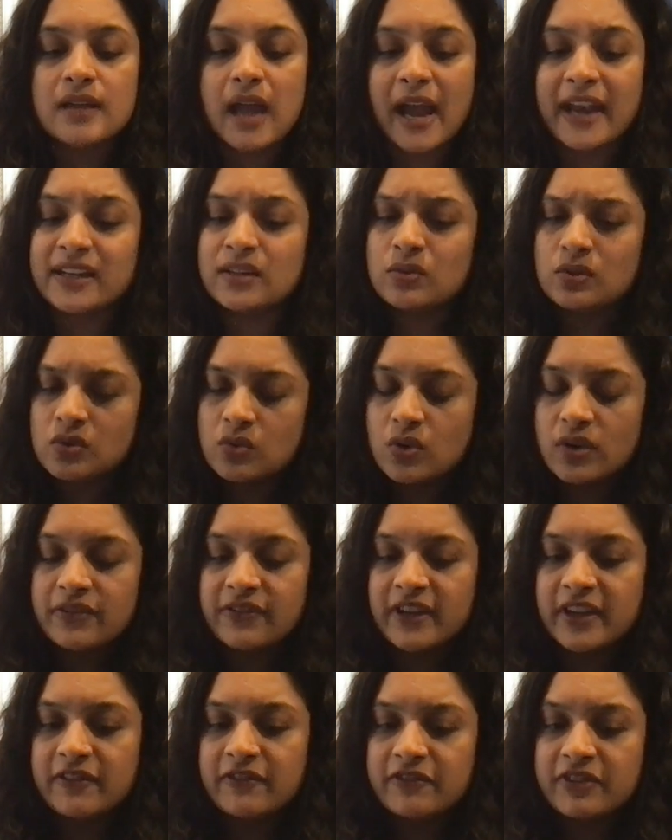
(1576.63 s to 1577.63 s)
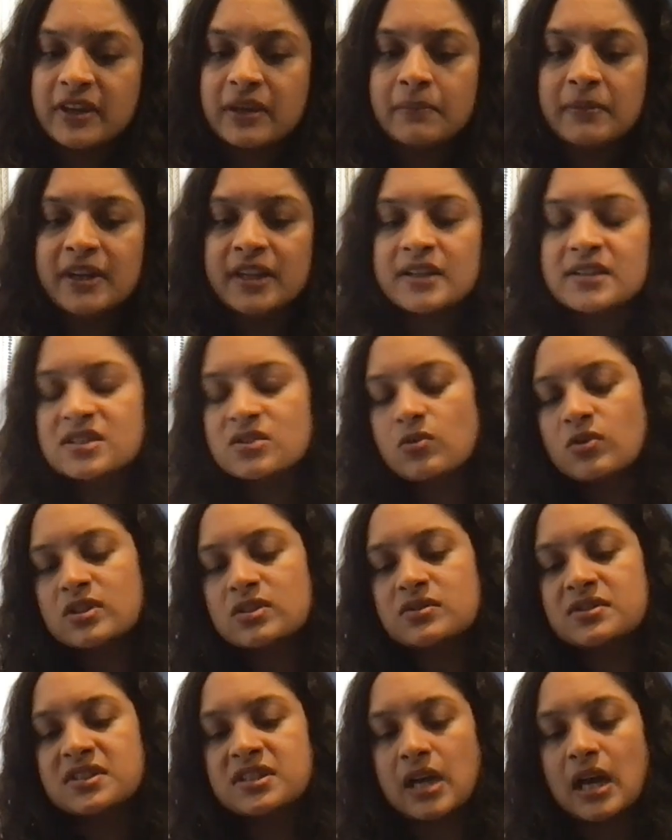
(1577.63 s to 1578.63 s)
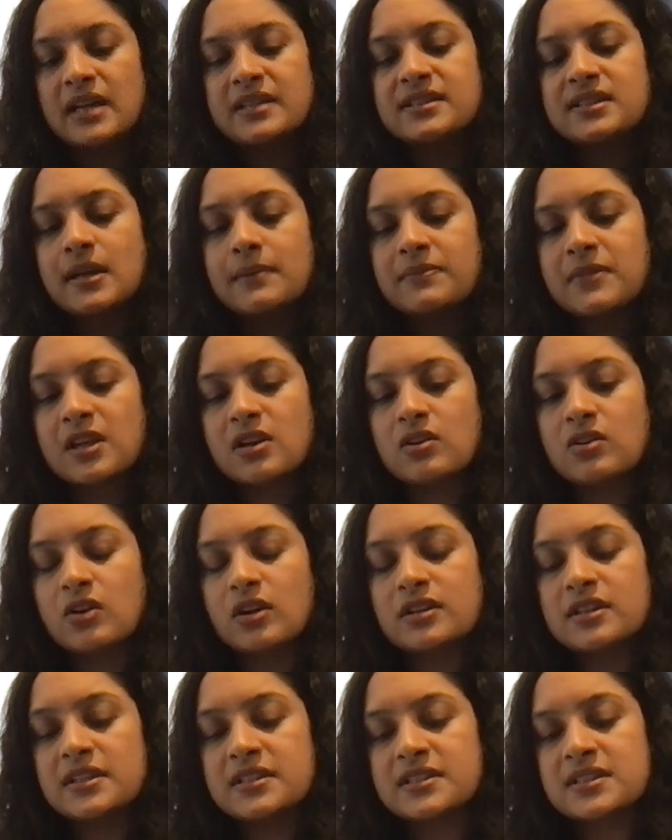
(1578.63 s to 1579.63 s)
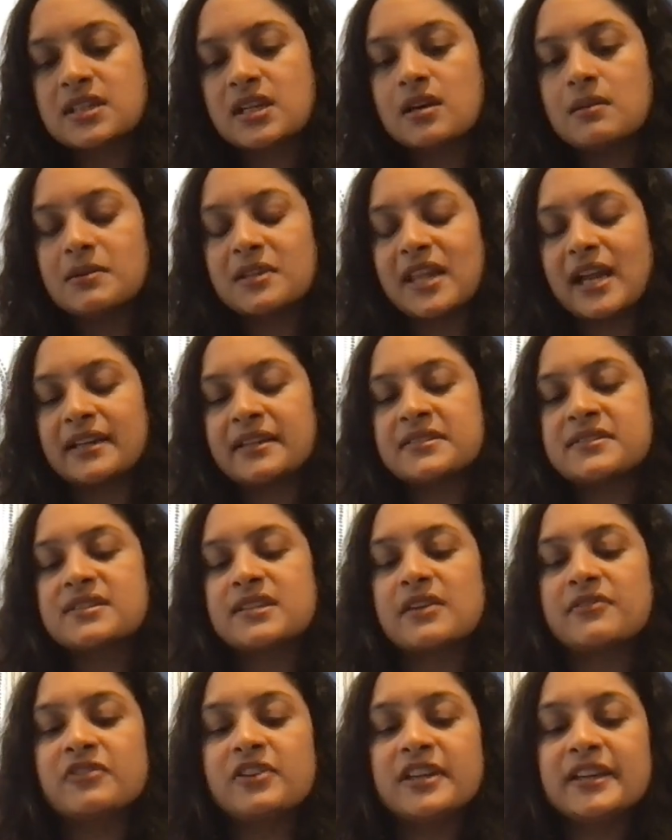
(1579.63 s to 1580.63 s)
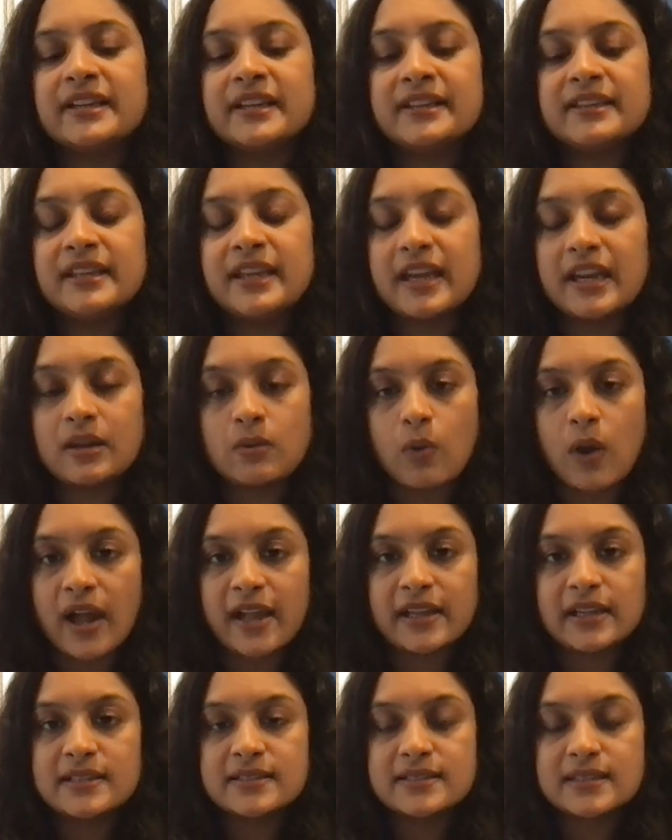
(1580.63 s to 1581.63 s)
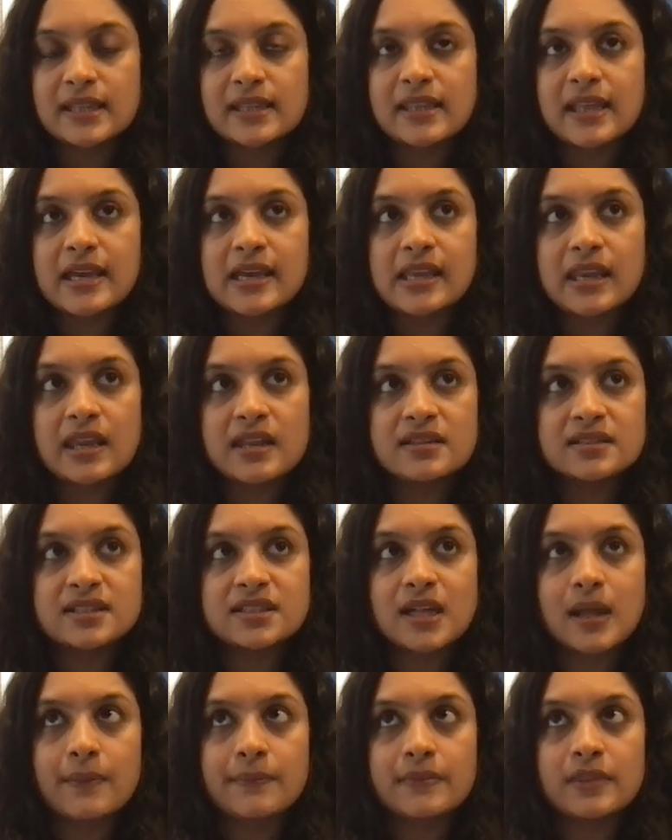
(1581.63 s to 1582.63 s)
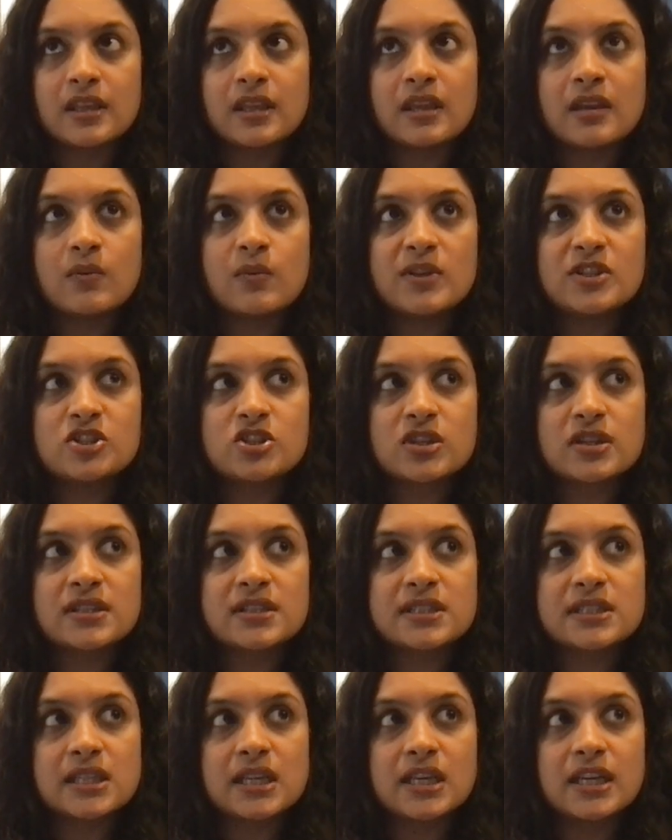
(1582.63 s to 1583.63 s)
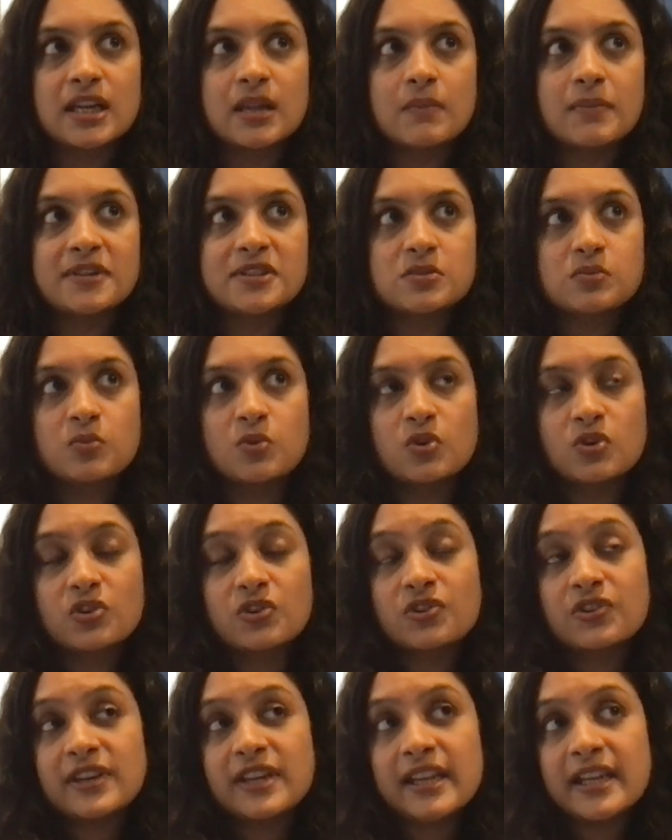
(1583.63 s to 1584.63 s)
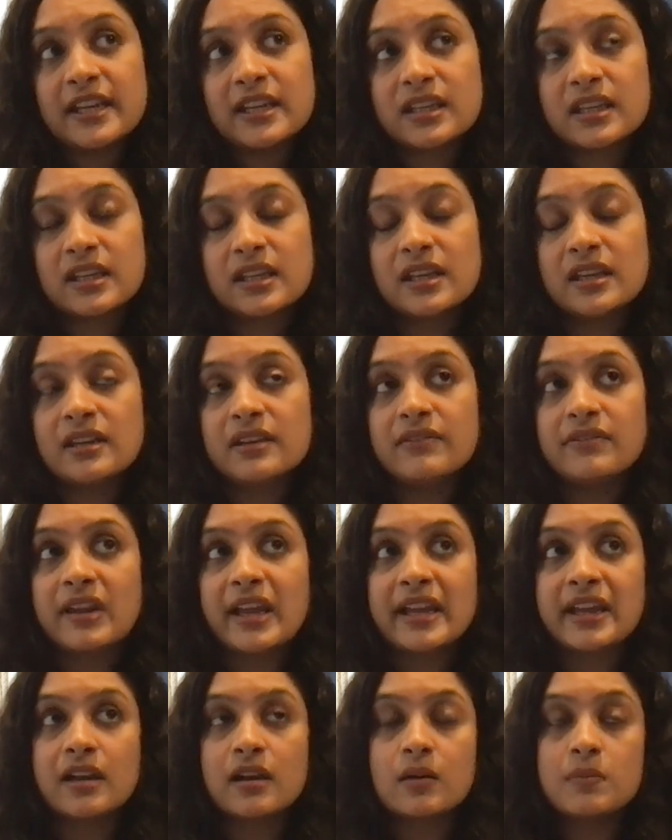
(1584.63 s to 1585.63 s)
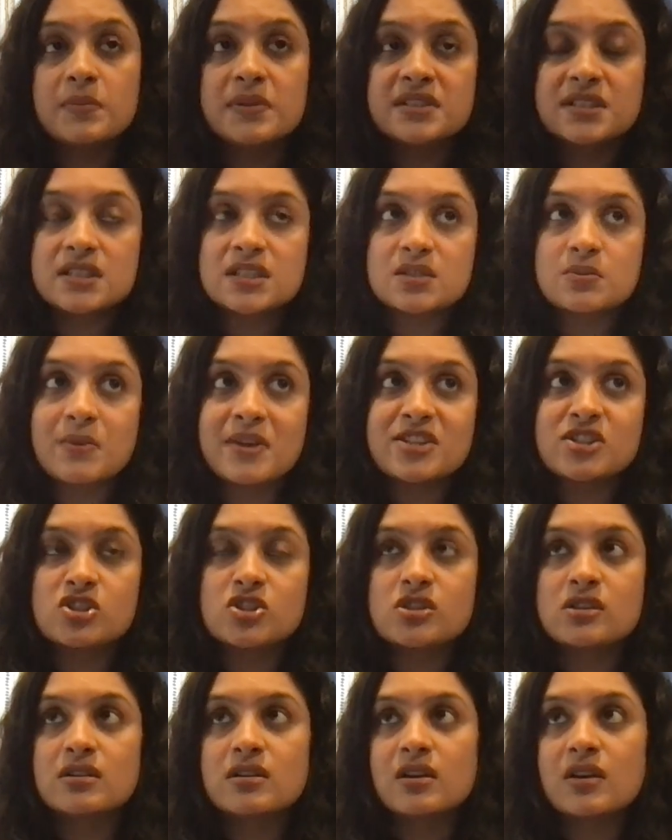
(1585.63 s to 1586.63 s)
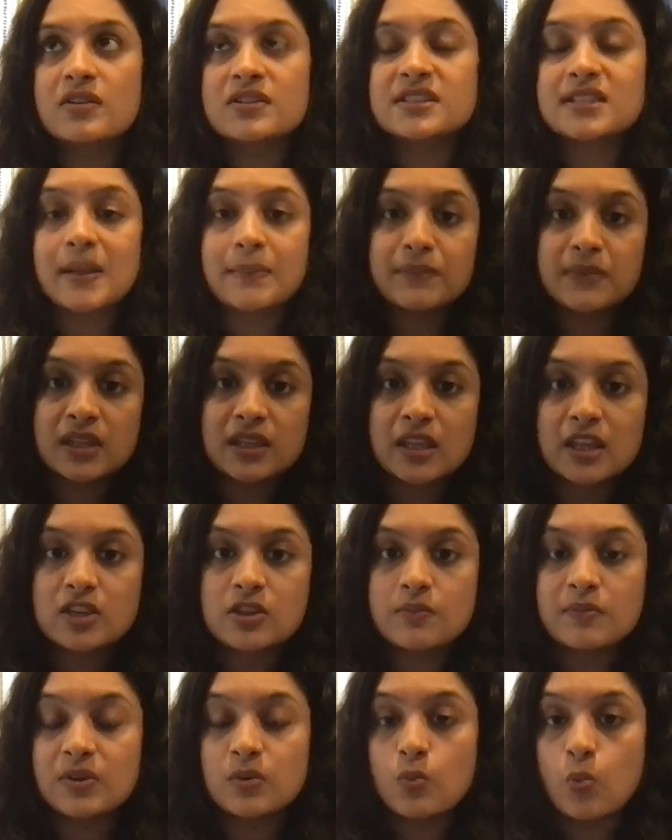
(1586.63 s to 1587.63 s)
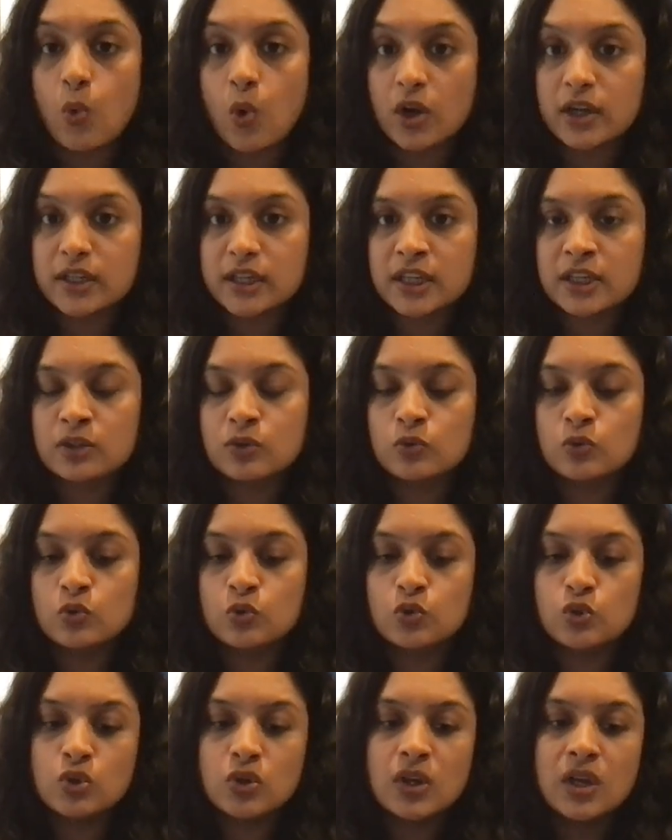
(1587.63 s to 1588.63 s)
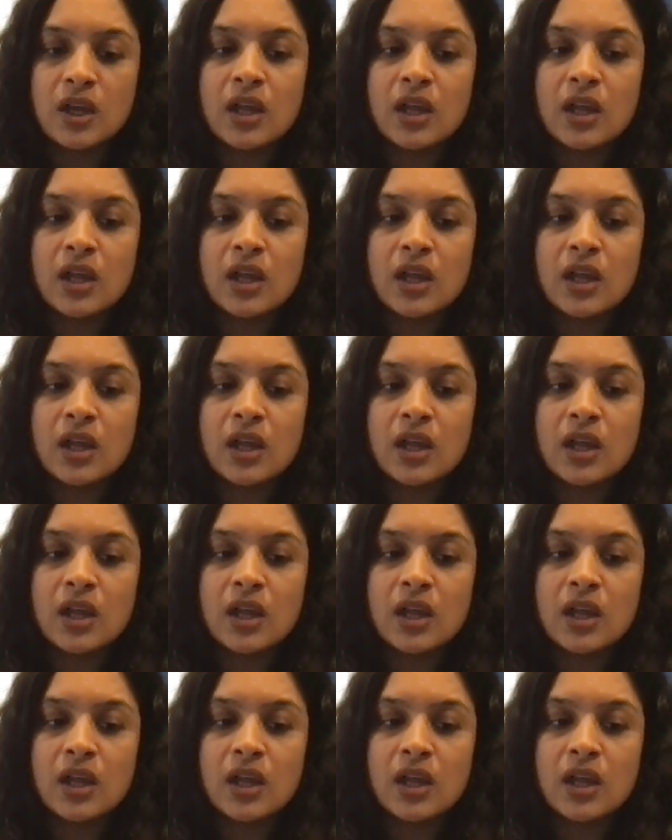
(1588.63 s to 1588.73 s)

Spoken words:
I don't know if everybody is going to start something or not this year, but that is definitely the advice, that there is something which is a little bit more creative, like a business venture or something that you've been wanting to do.